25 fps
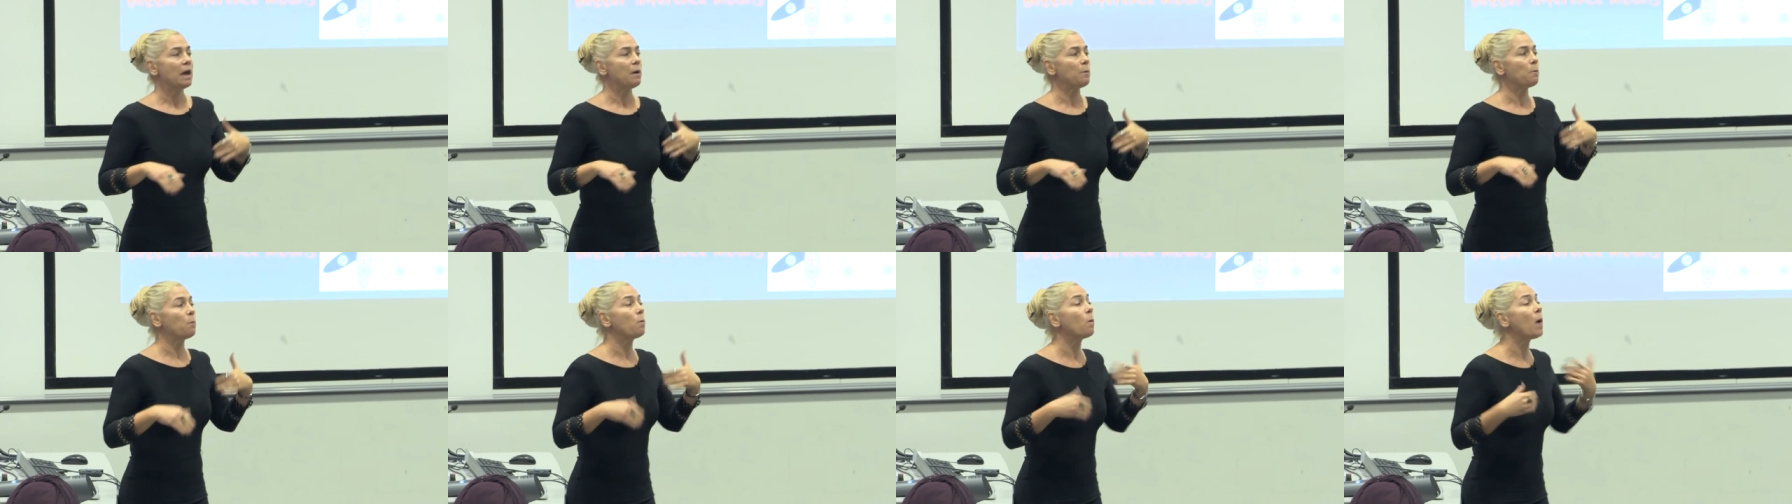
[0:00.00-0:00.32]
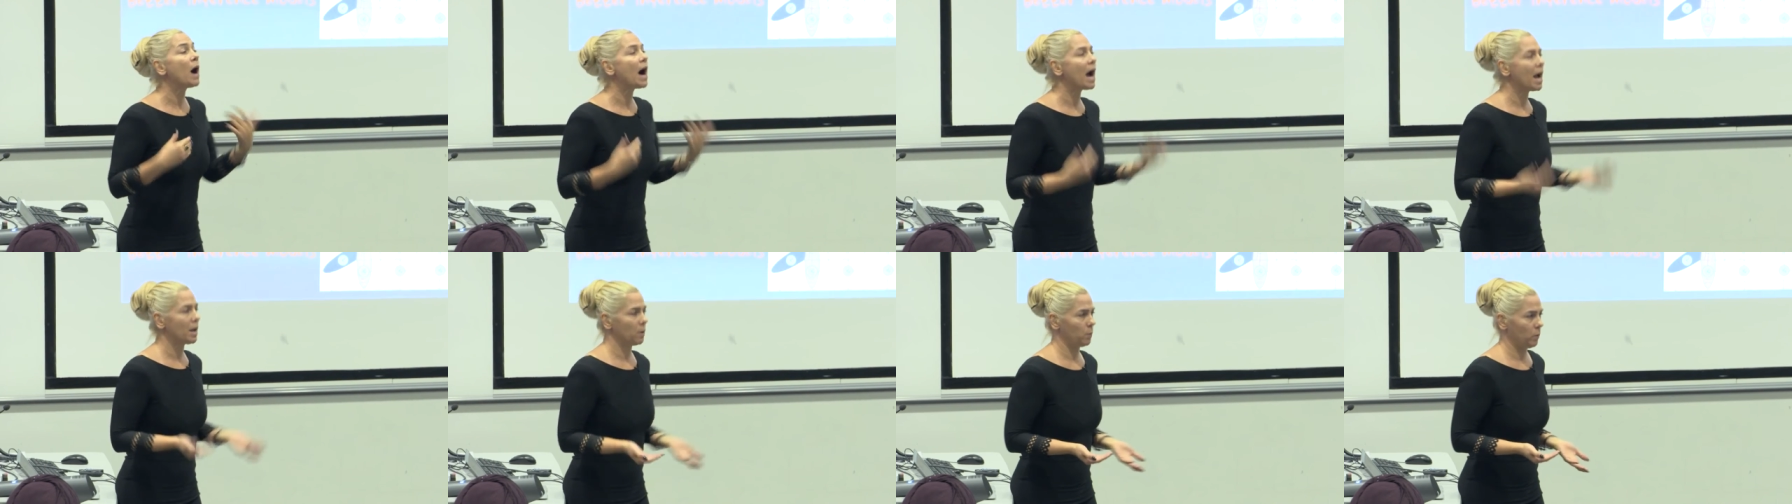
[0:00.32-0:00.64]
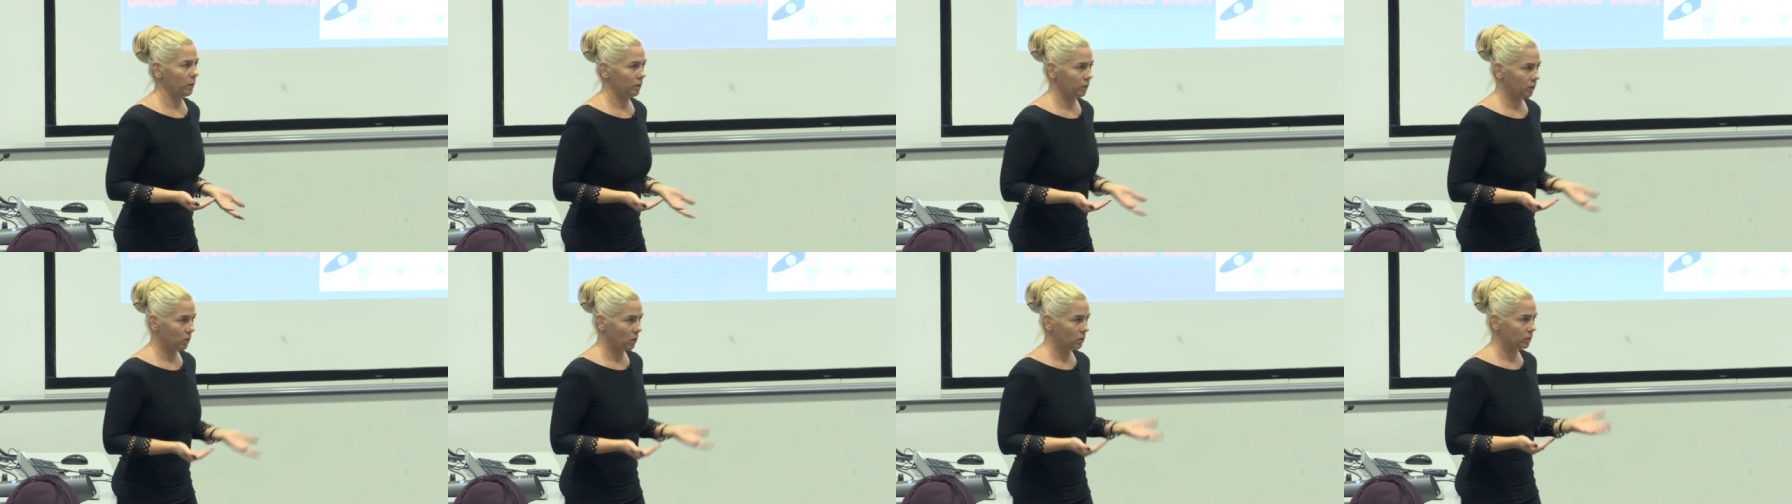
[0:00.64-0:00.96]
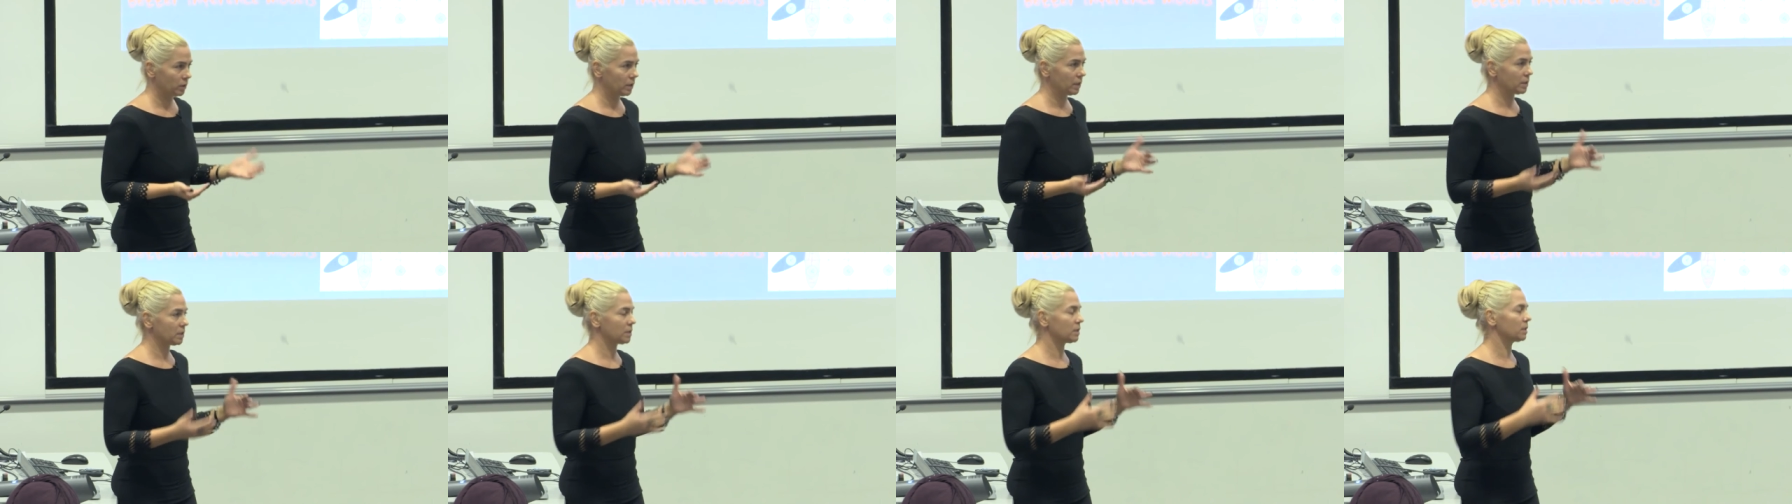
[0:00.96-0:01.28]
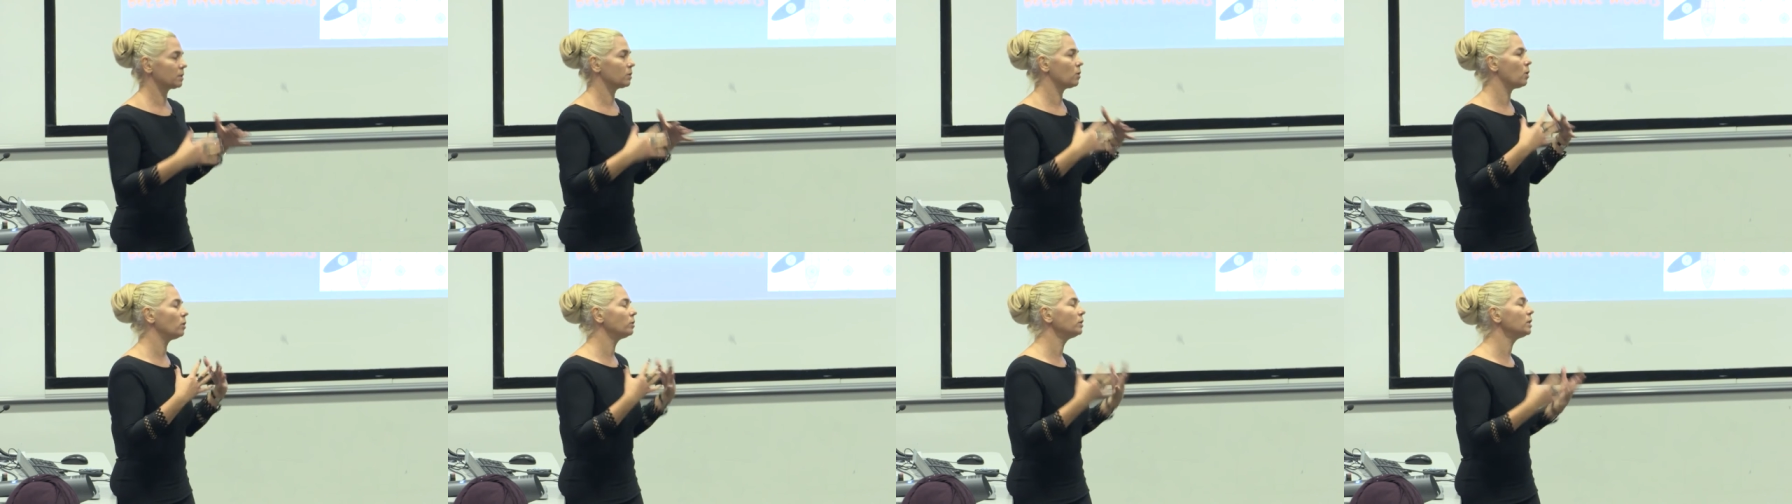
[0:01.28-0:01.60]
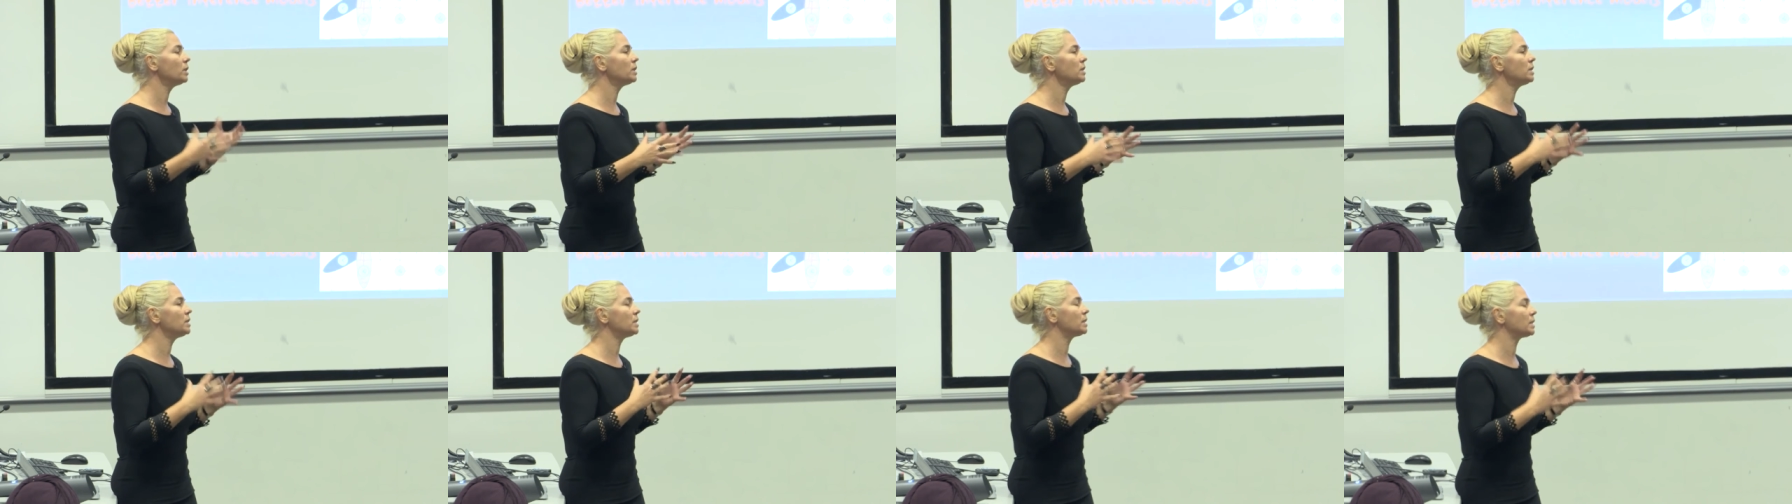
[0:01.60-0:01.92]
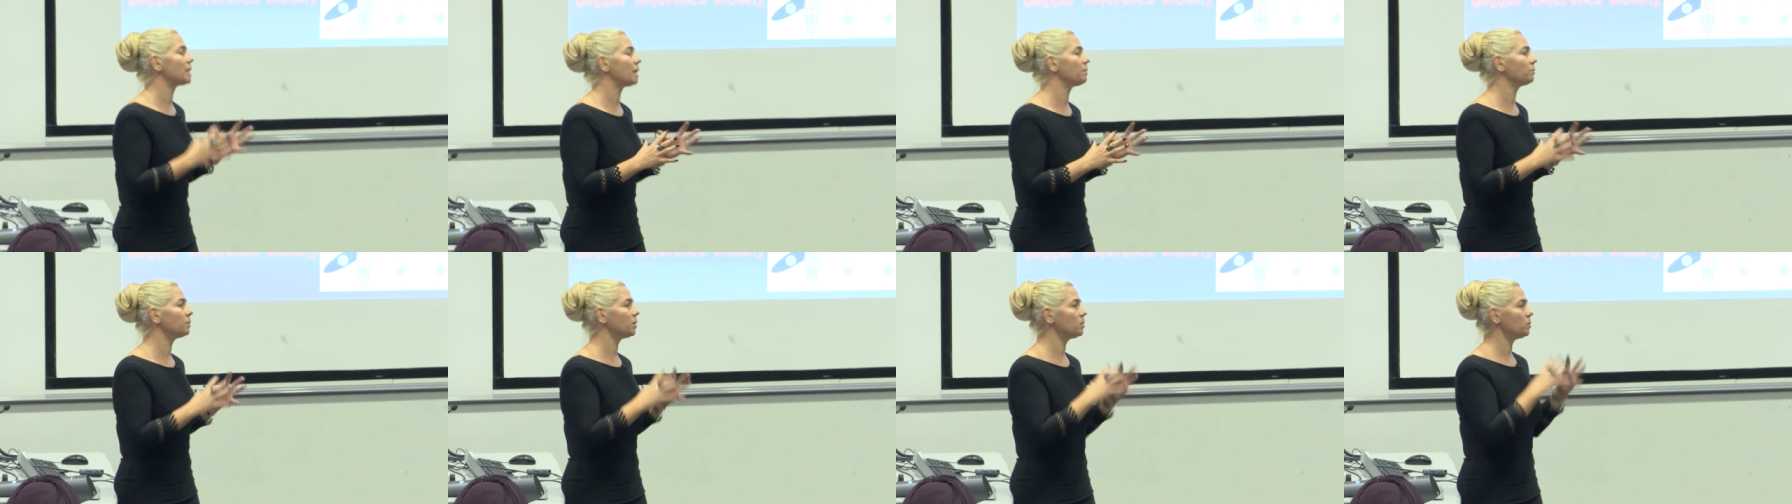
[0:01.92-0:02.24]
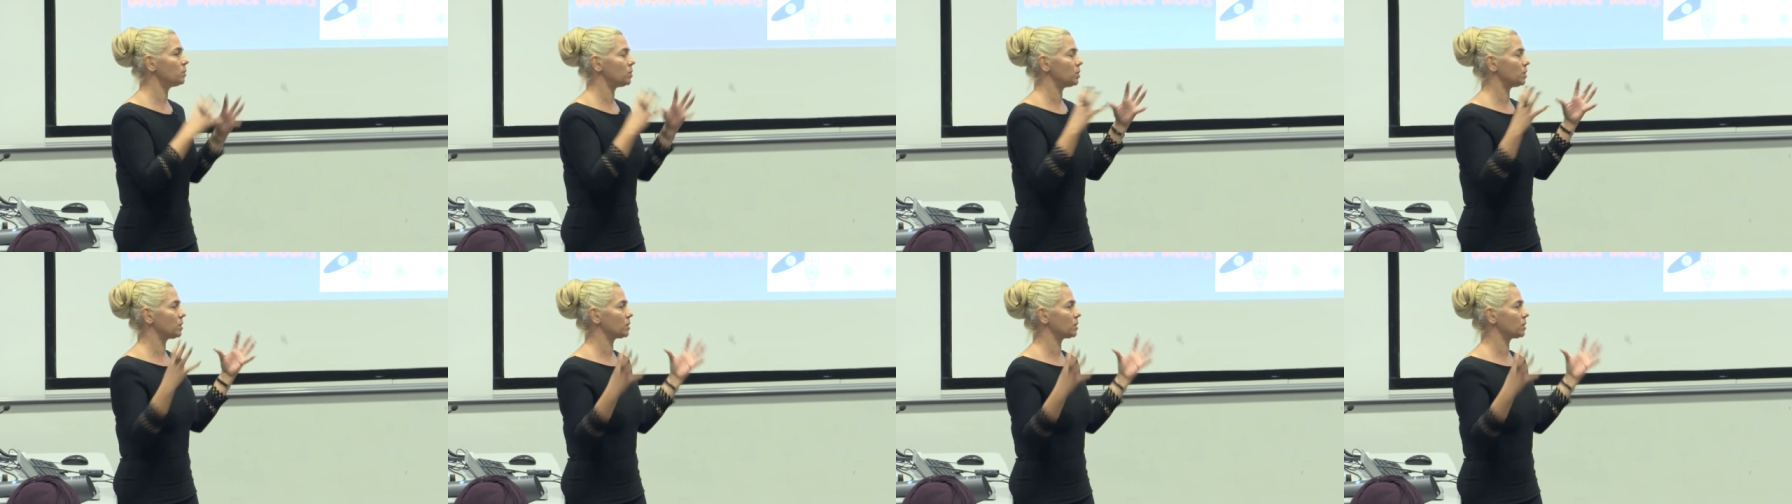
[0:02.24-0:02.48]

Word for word: Why with context? Context is something which